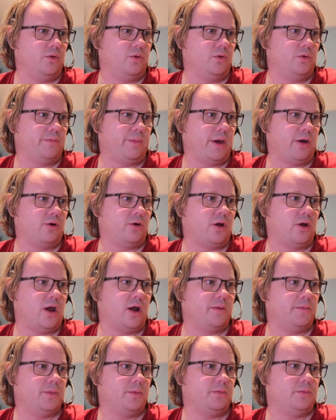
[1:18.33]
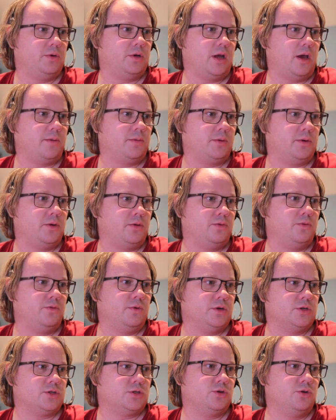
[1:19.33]
power nominal,
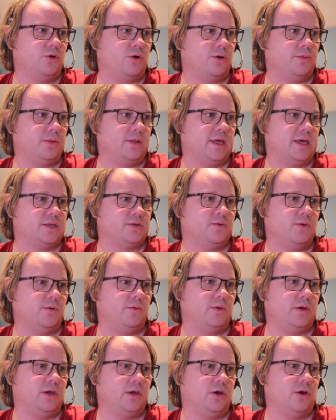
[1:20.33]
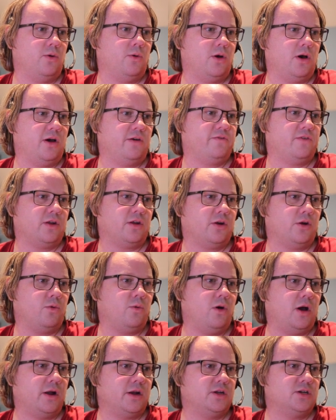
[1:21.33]
which normally that's what we go off on our
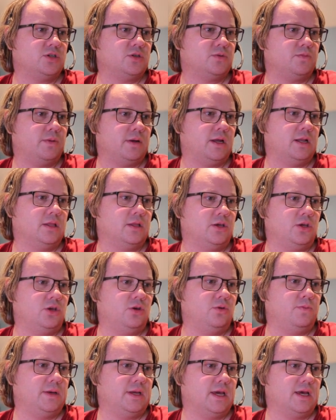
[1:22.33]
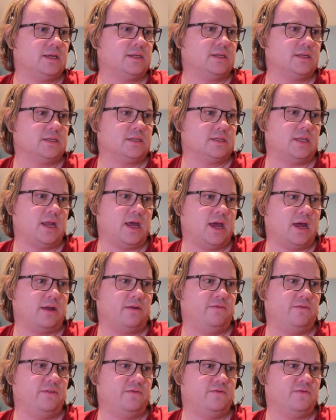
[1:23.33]
wattage, but the UPS is not
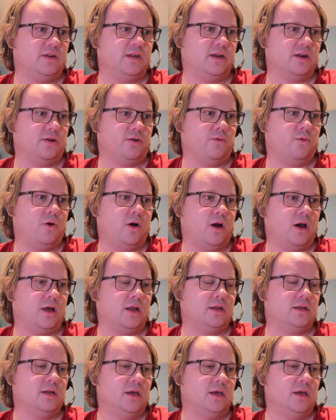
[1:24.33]
1500 watt